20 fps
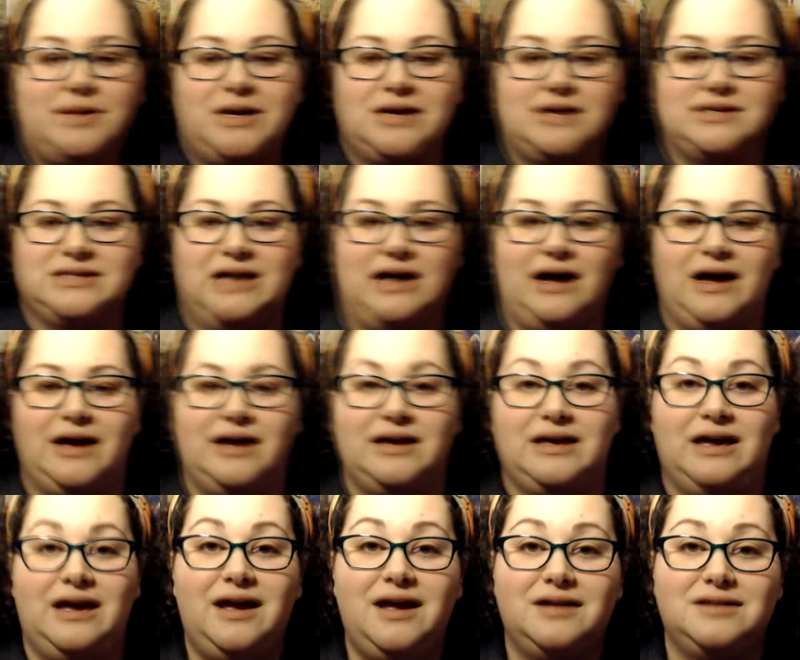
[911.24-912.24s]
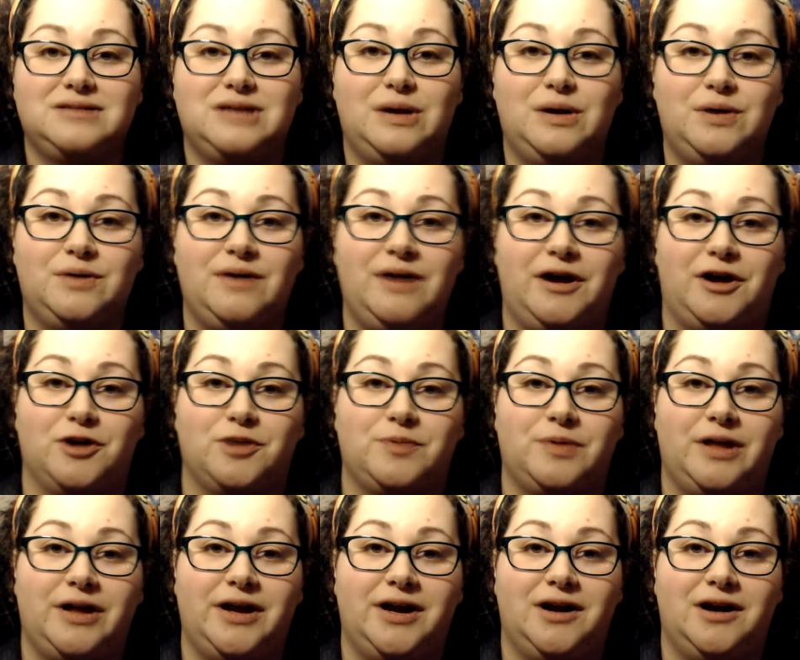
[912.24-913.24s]
because I can't tote a record
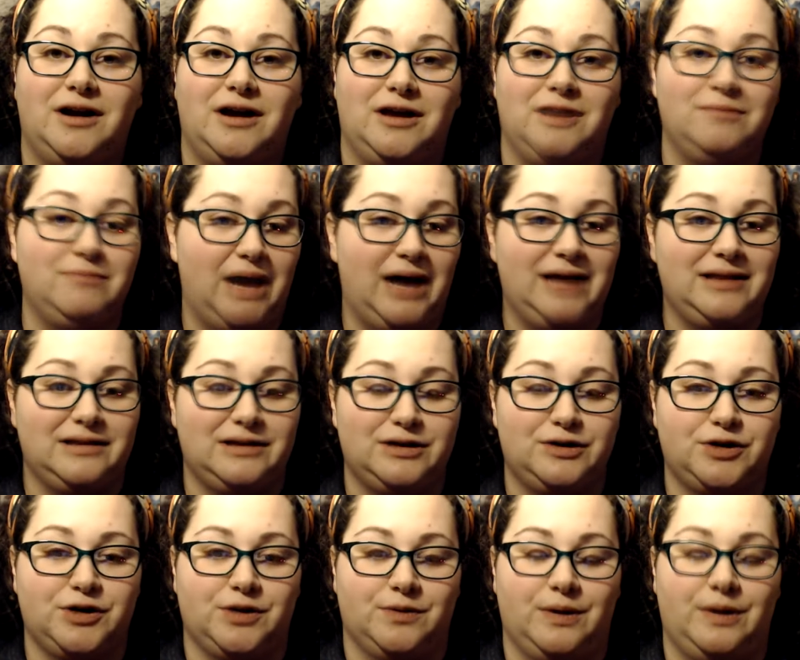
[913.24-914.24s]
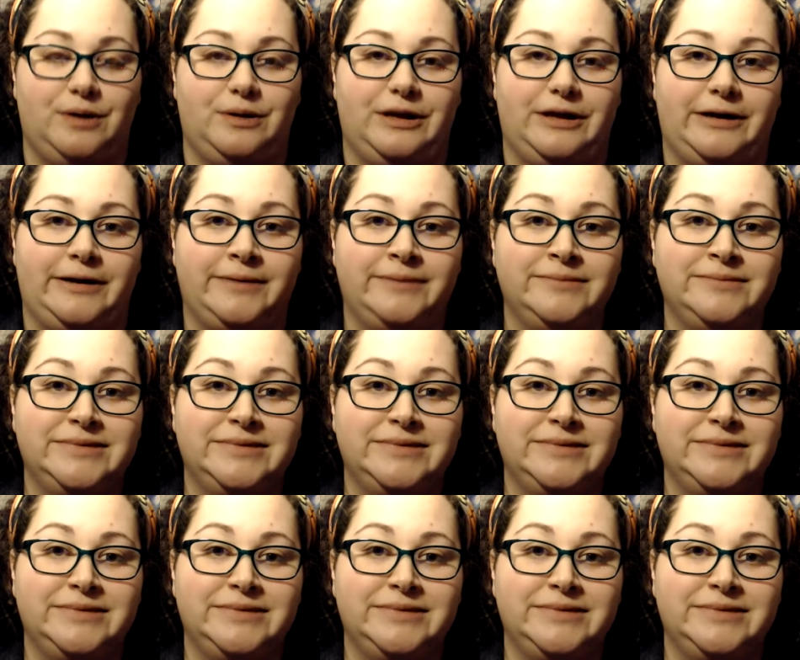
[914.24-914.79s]
player in my little Corolla.